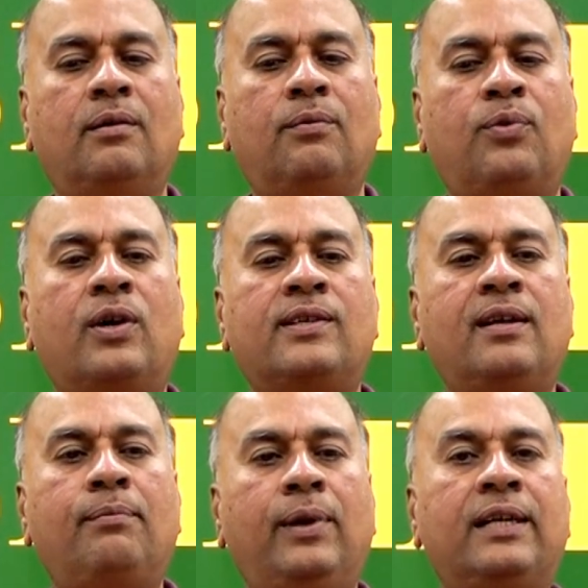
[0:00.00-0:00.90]

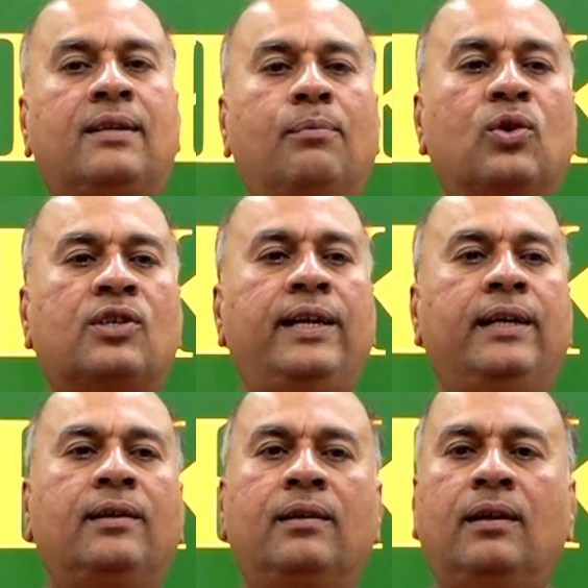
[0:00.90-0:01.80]
focusing
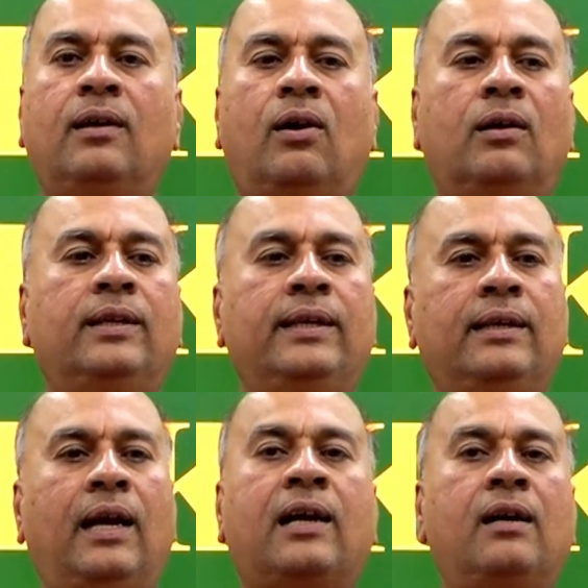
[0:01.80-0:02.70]
mostly on
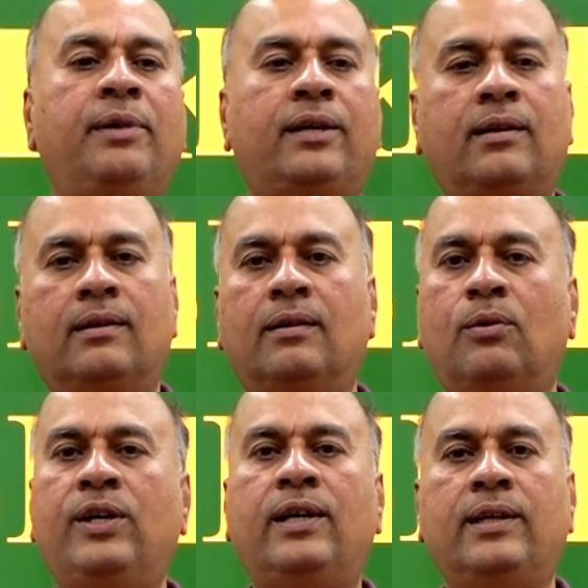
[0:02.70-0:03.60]
the academic
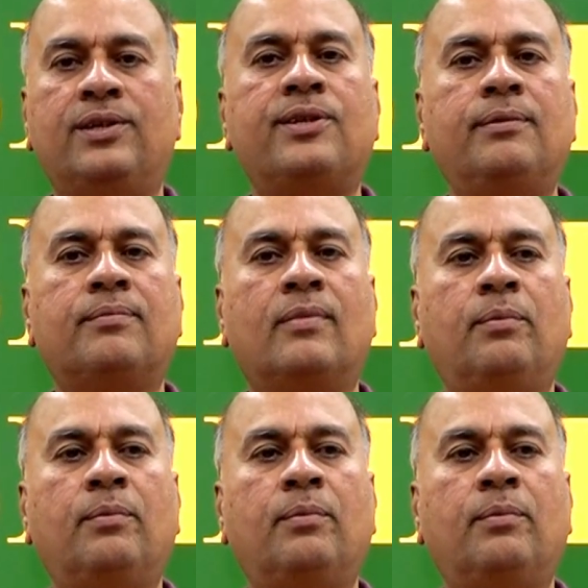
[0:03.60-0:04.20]
orientation,